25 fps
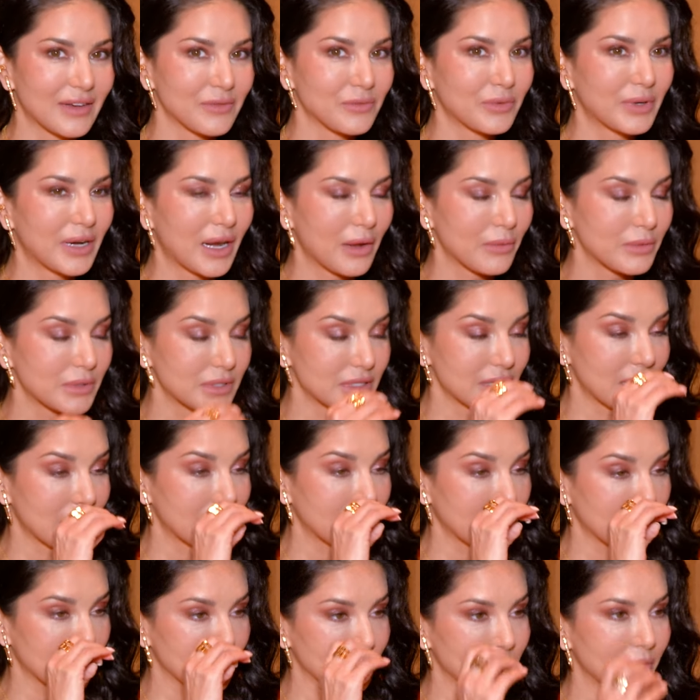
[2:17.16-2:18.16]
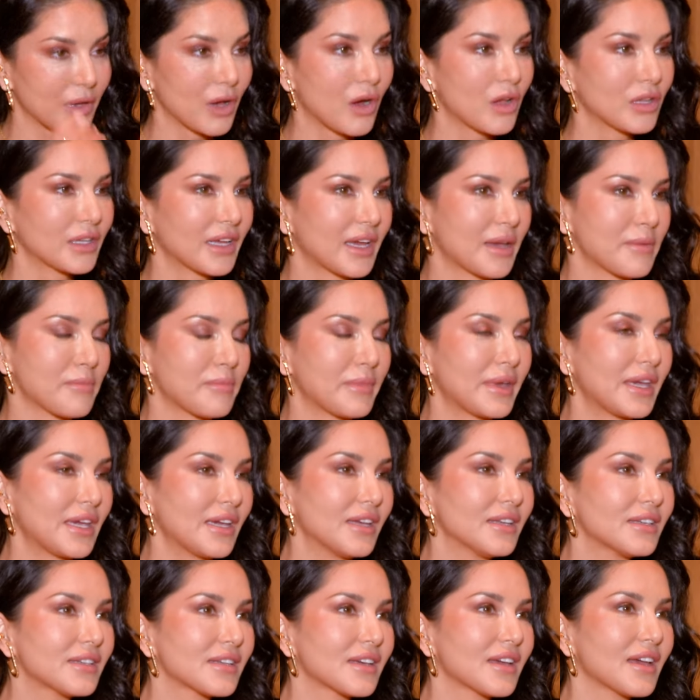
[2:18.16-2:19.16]
When I was younger, we all ate
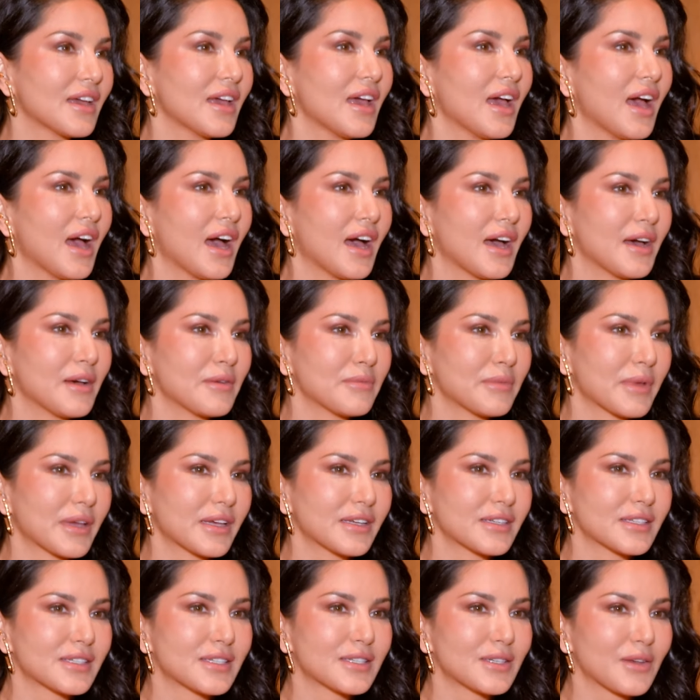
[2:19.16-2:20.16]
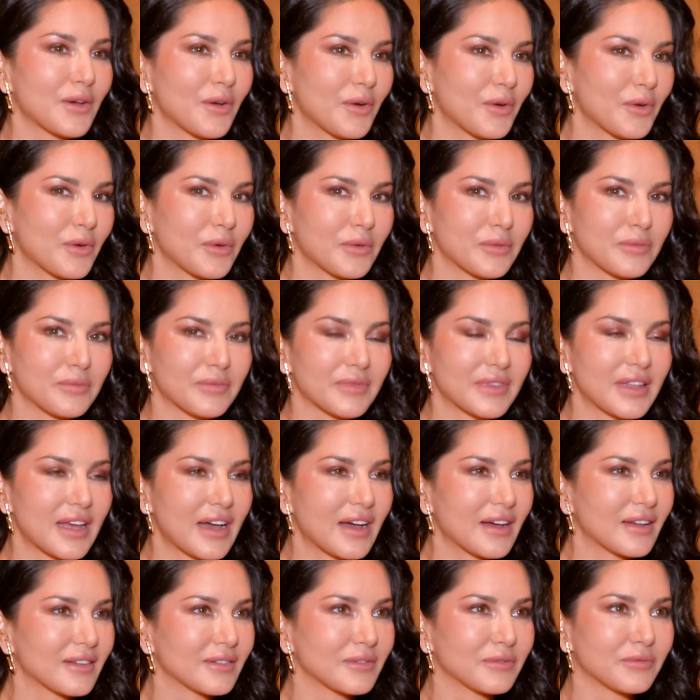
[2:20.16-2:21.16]
meat. Mm. Um, so
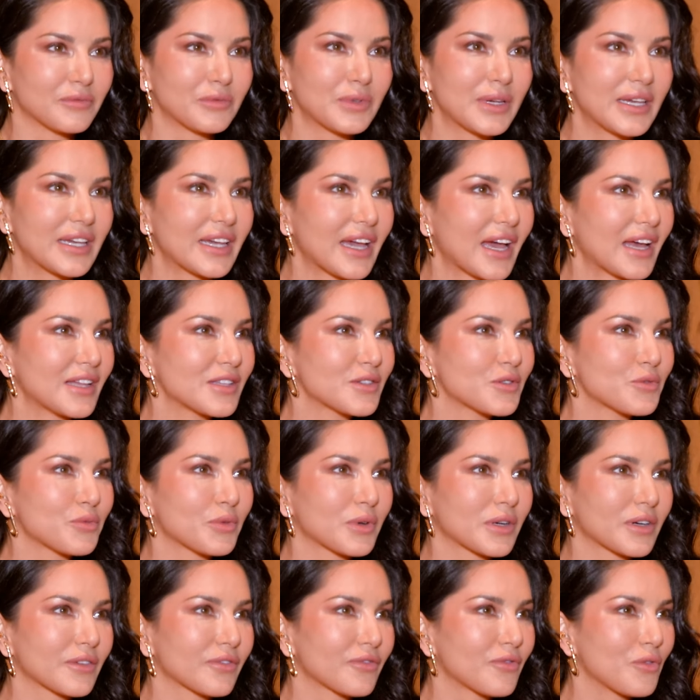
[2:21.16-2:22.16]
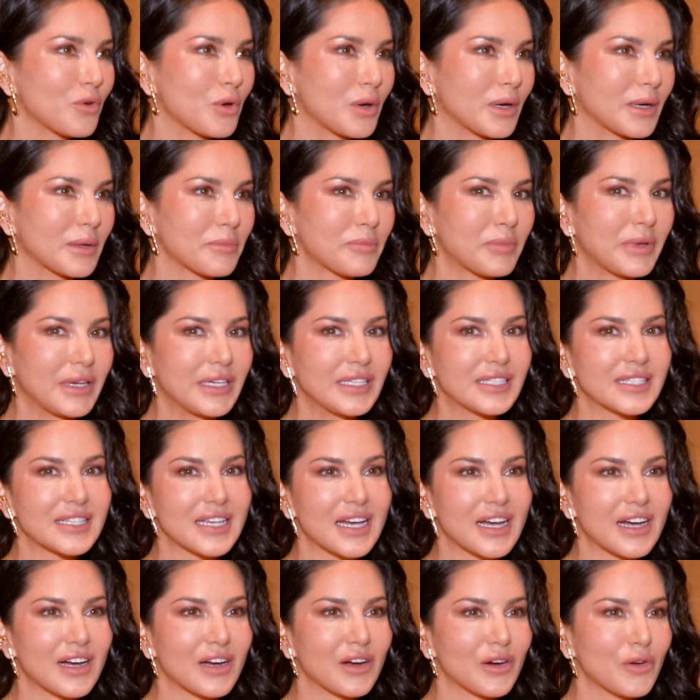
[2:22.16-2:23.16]
the weekends were for
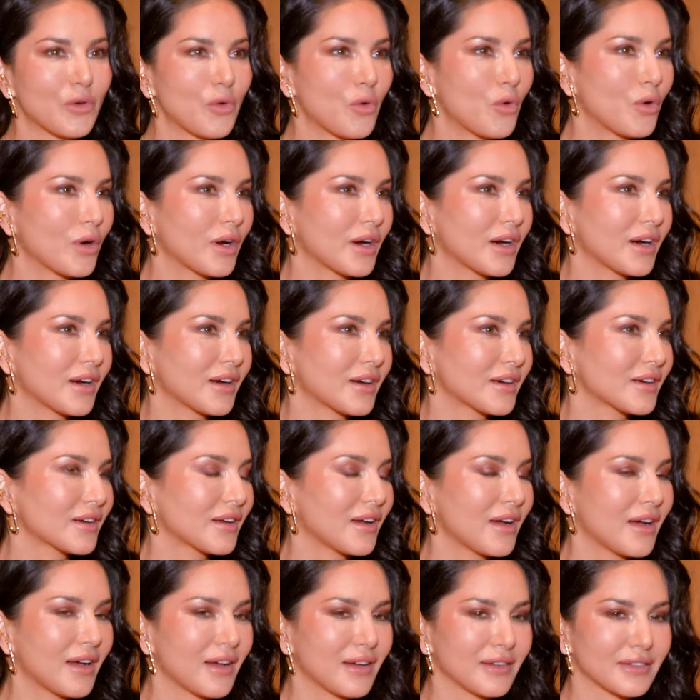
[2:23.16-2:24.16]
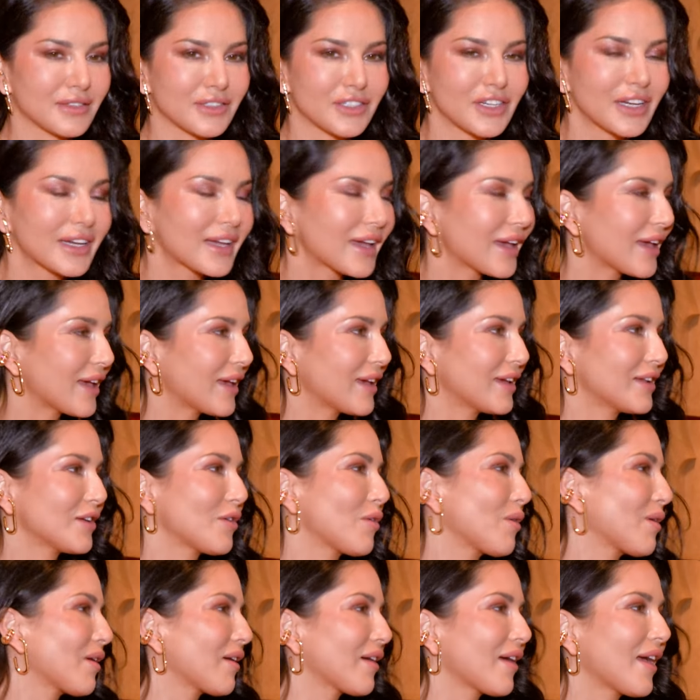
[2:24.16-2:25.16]
pizza or uh, chicken
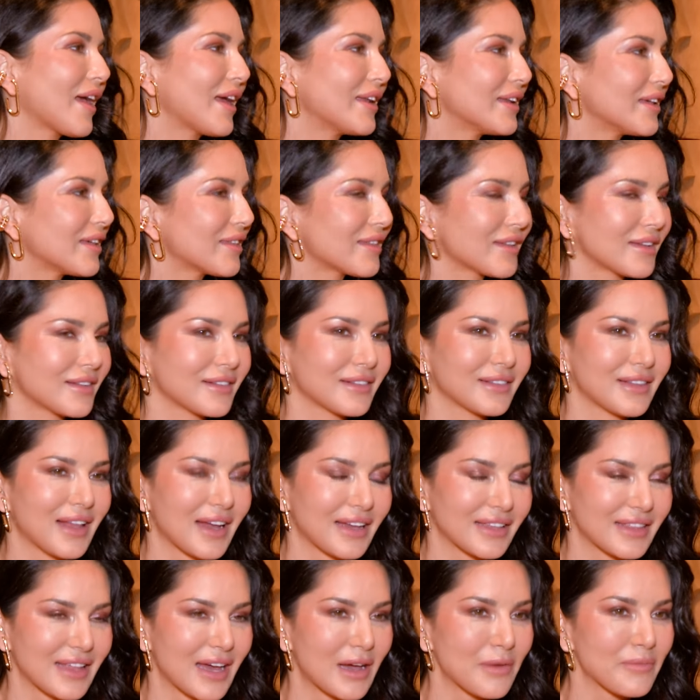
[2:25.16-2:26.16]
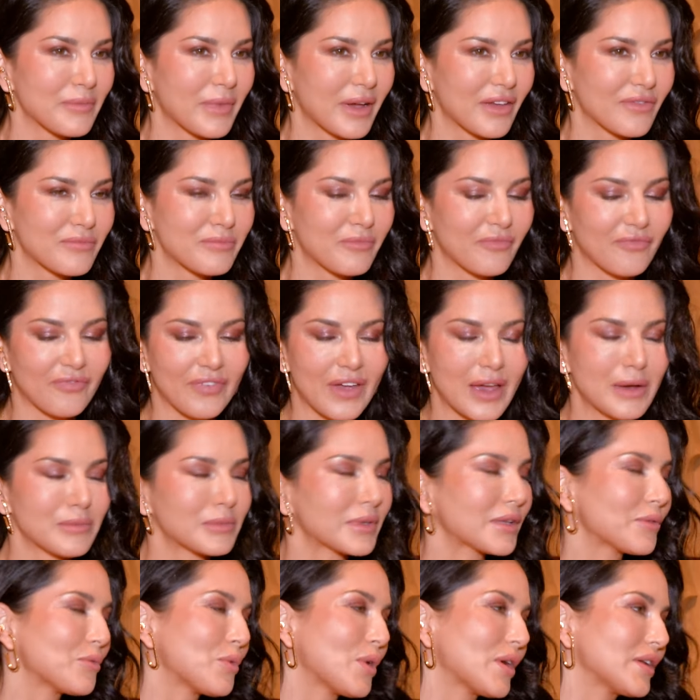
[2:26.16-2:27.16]
or anything like that. My
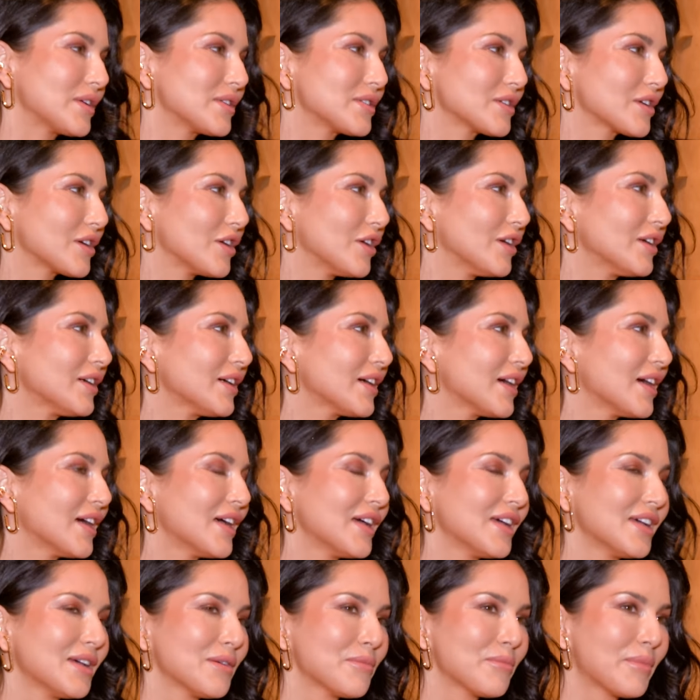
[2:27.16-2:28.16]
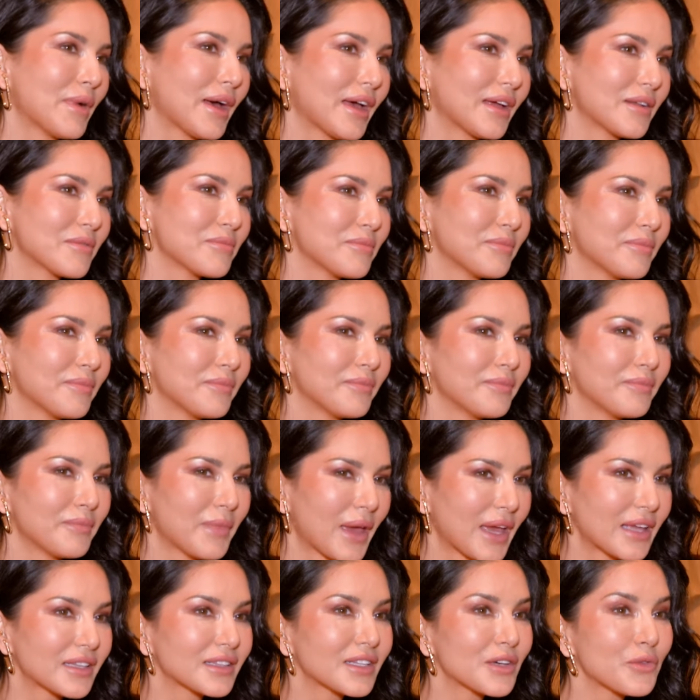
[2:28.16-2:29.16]
family wanted to cook, mm-hmm. but
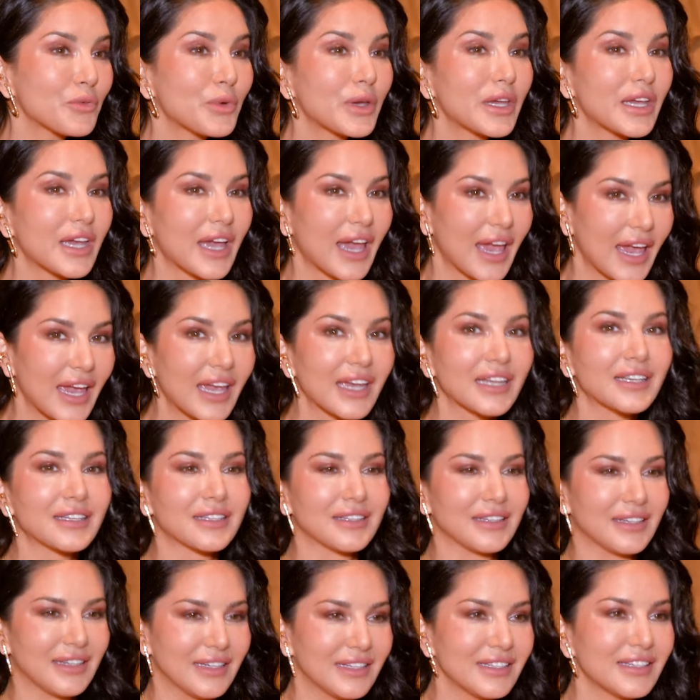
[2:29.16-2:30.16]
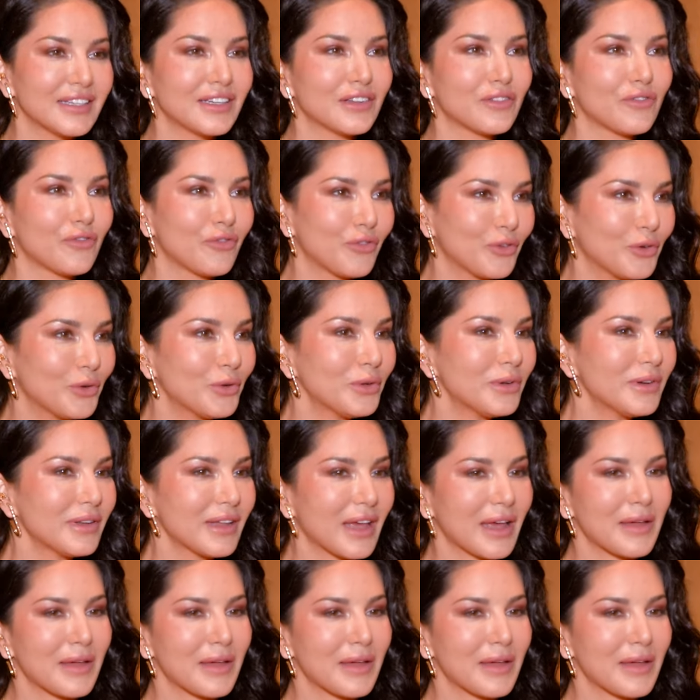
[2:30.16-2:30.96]
mainly we ate Indian food.